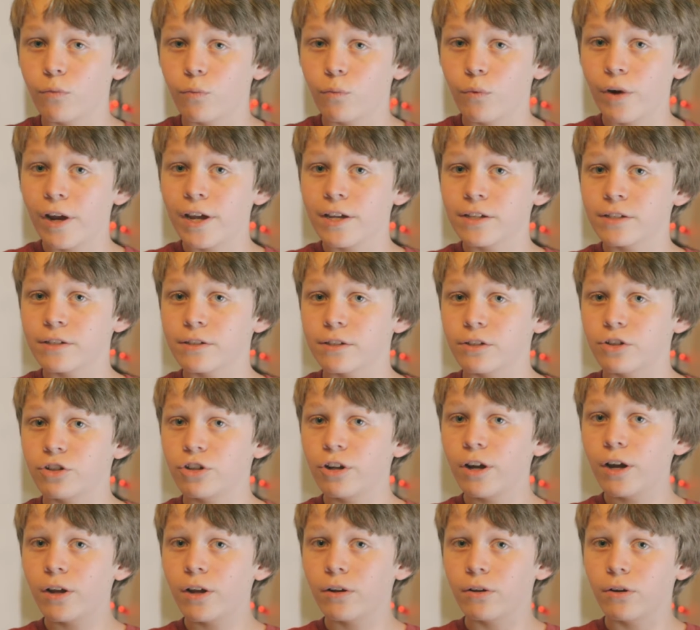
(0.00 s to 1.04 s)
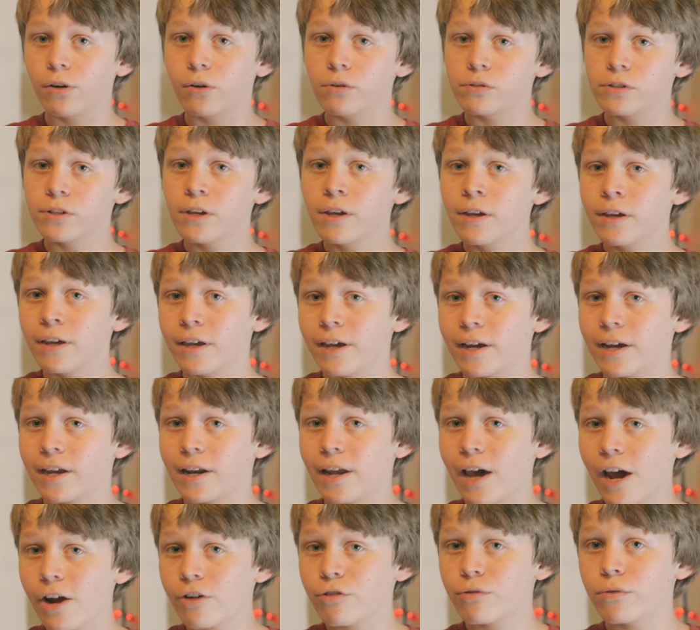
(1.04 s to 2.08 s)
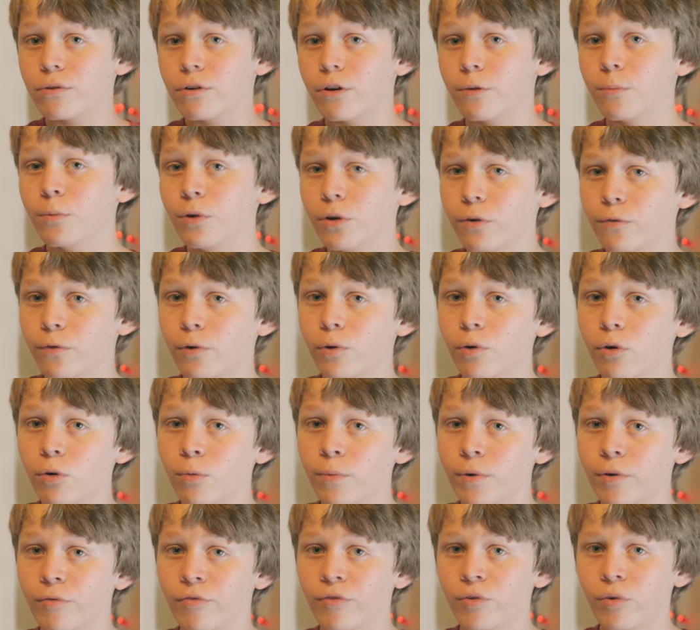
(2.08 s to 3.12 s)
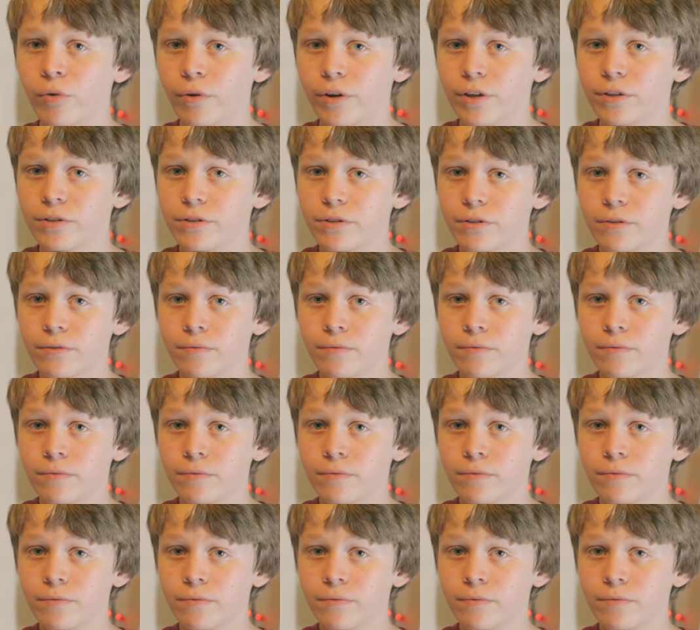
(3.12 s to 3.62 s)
raise the shadows, it can actually remove a little bit of noise.